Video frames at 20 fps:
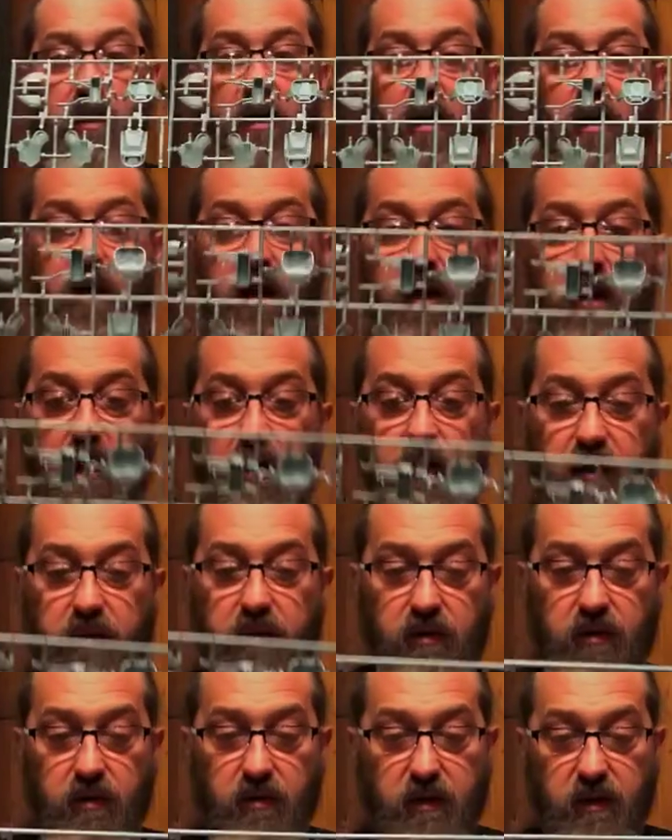
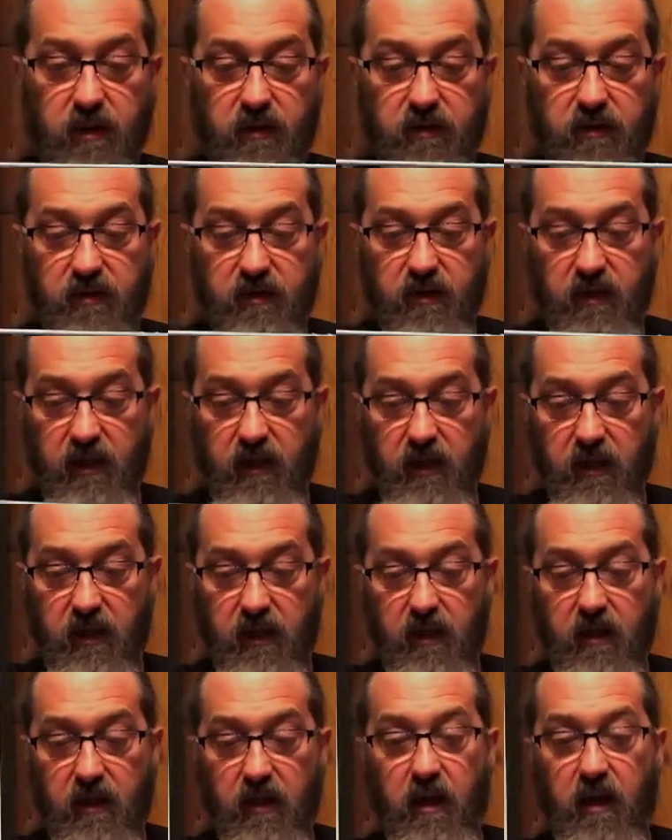You can
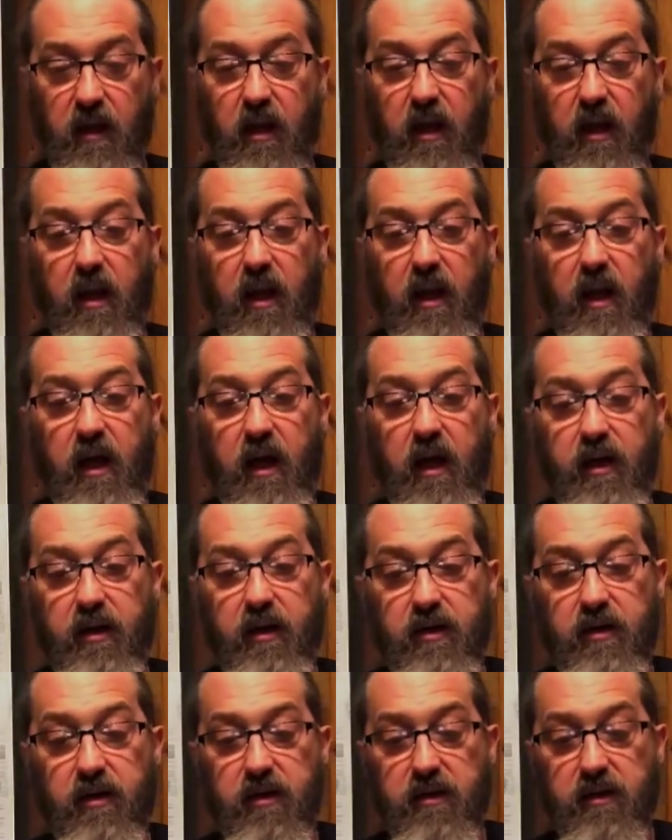see a lot
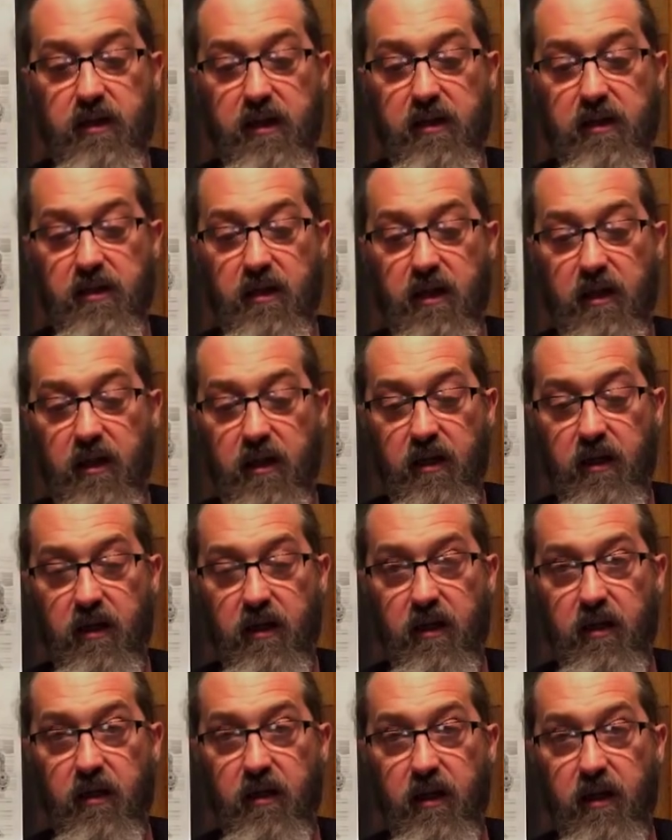of good detailing
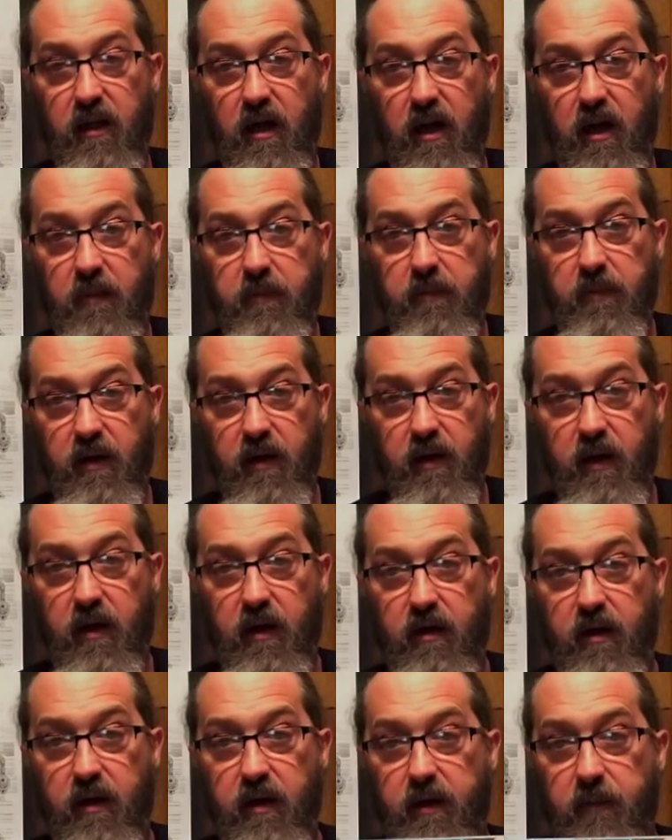in the cockpit
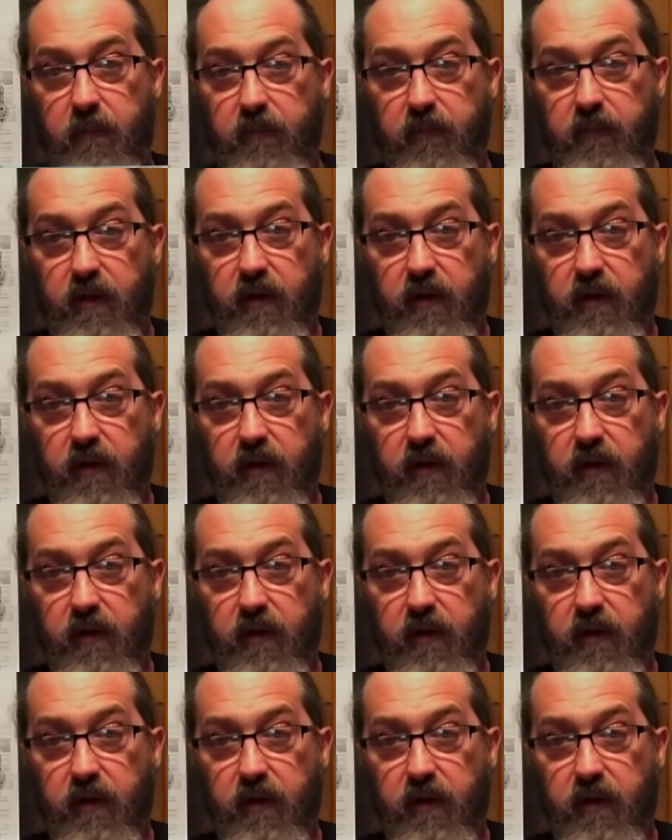area.